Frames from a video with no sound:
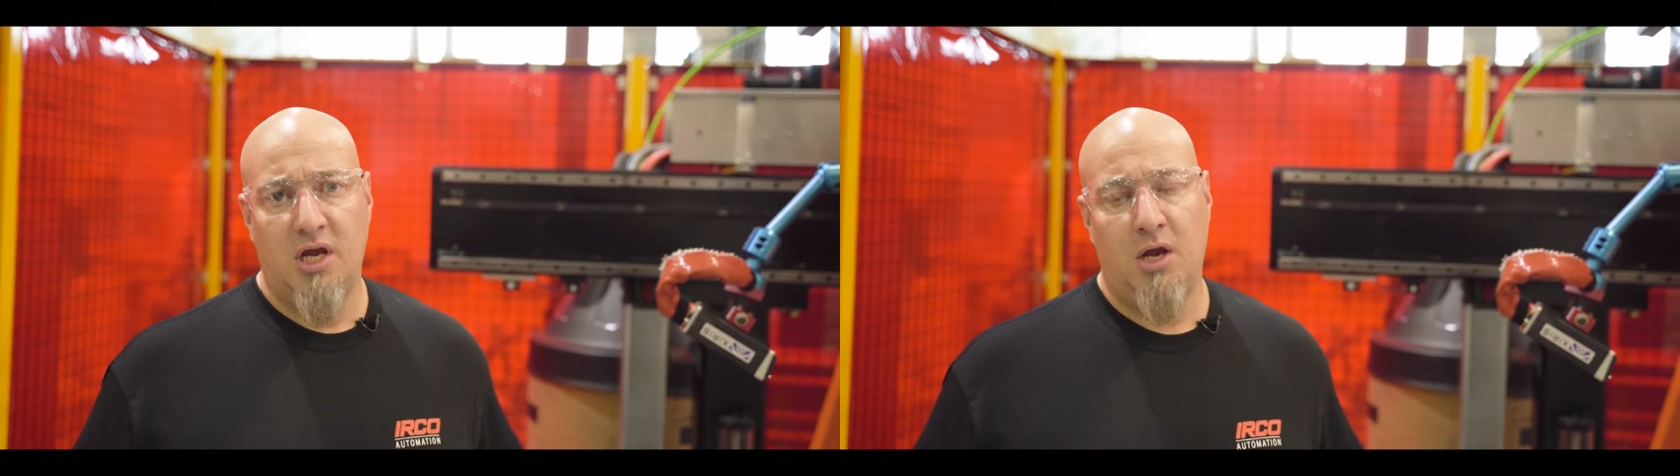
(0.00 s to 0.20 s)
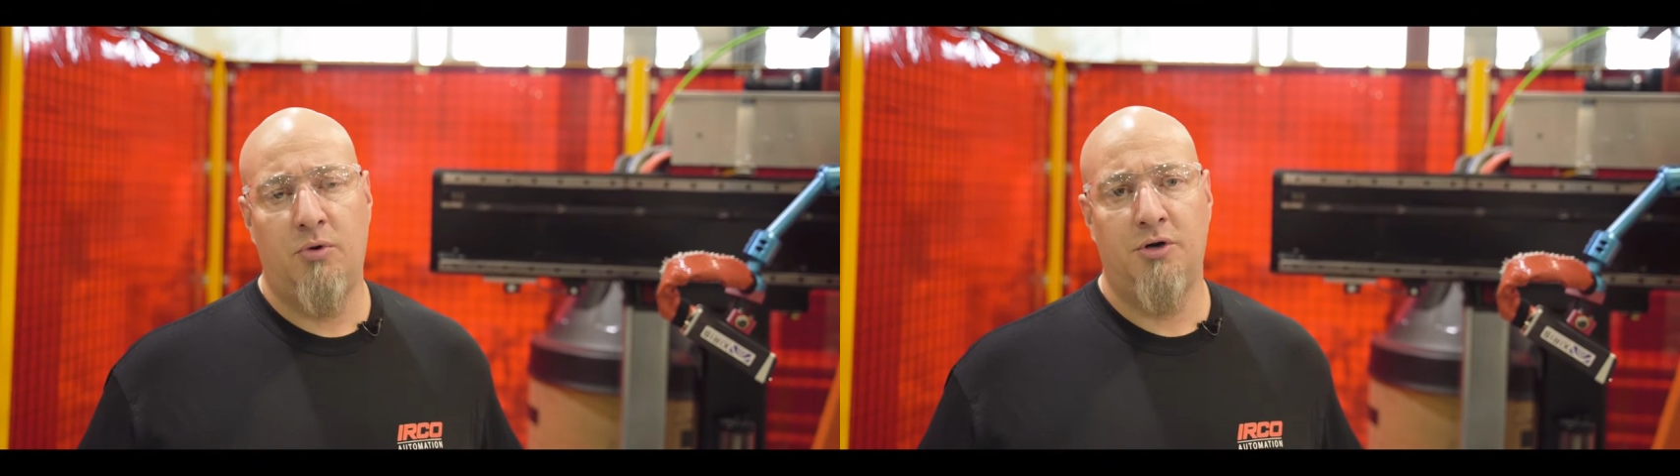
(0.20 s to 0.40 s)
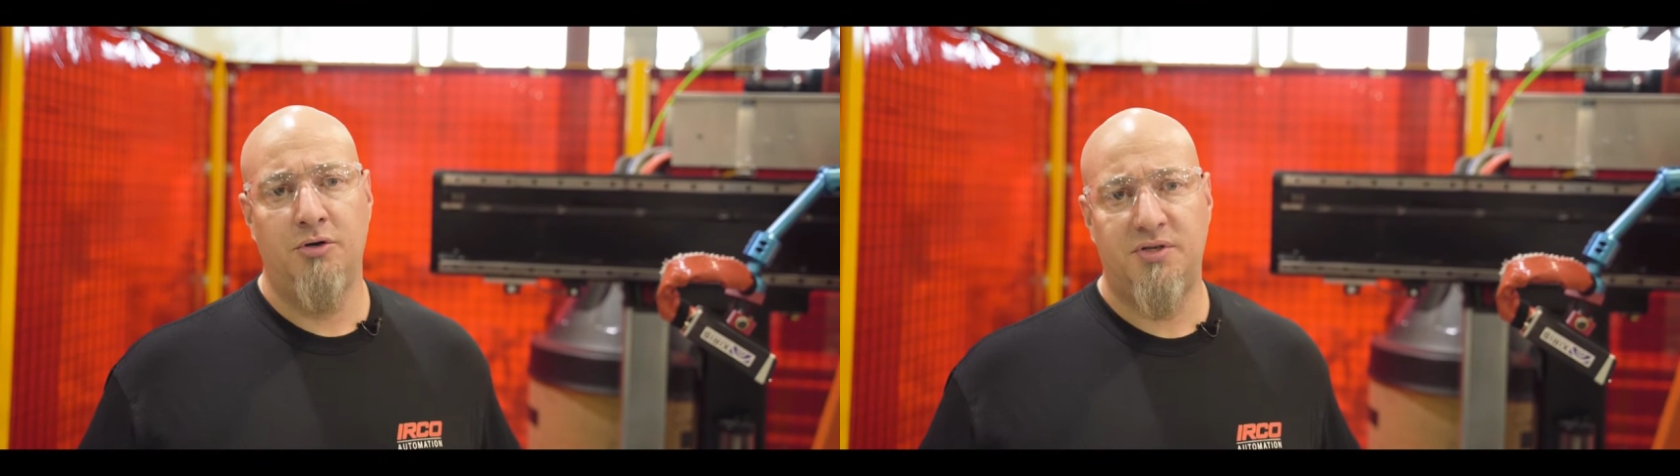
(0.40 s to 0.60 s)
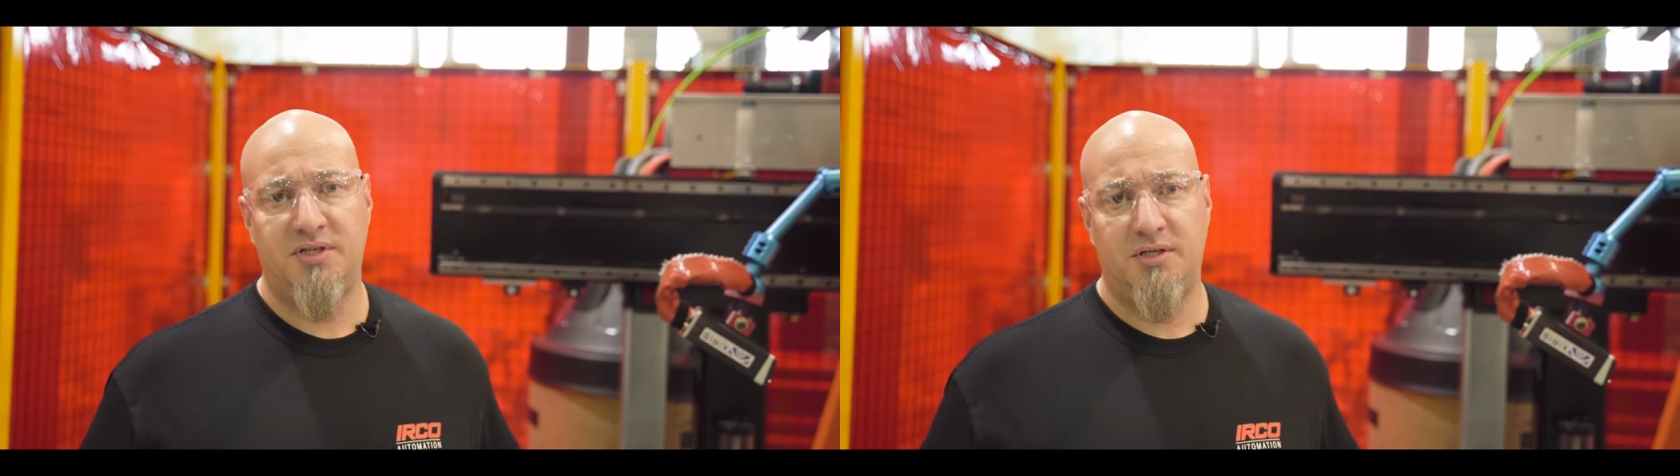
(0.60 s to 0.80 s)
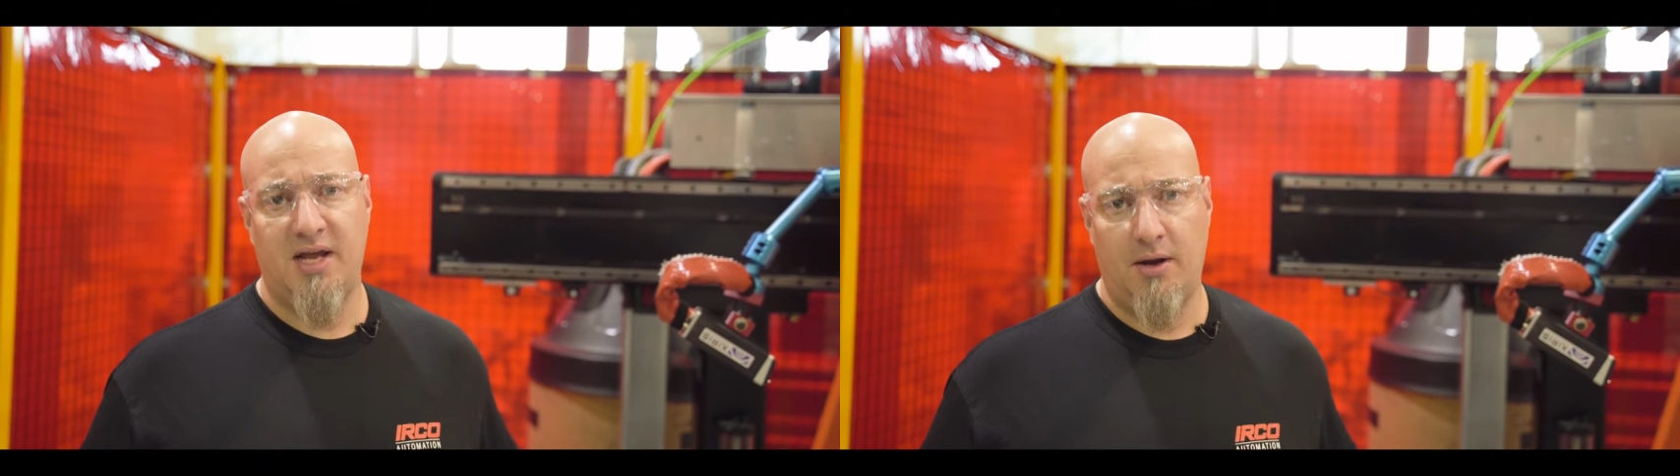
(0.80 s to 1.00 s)
and
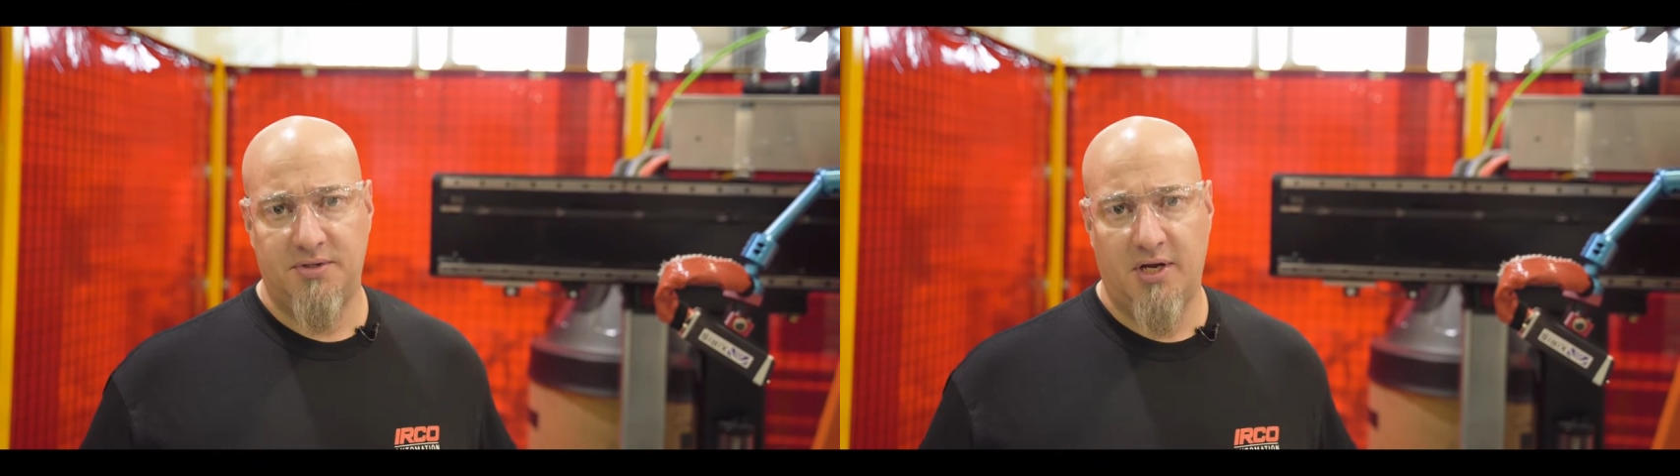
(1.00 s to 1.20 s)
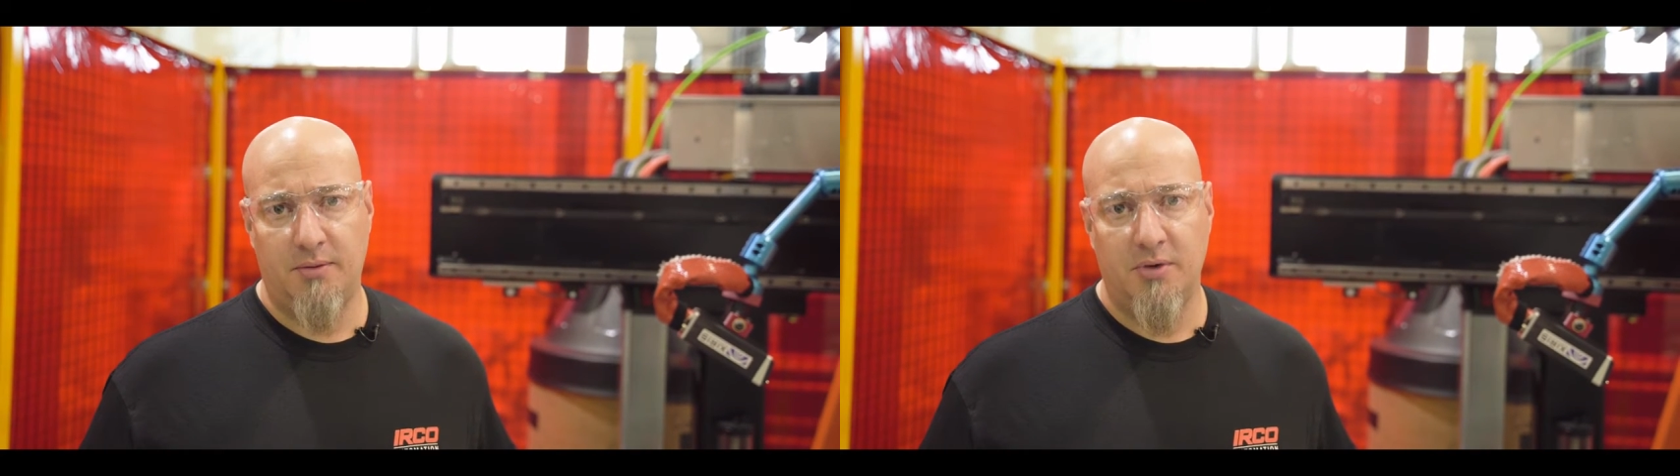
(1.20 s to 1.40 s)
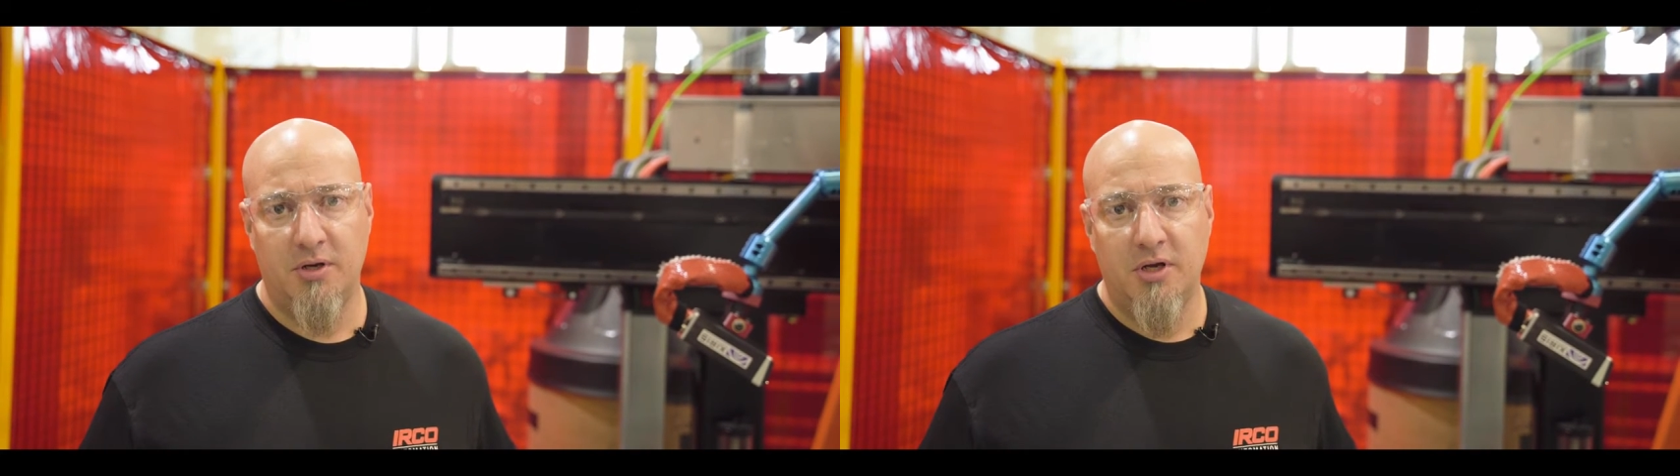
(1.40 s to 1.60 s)
reduce downtime,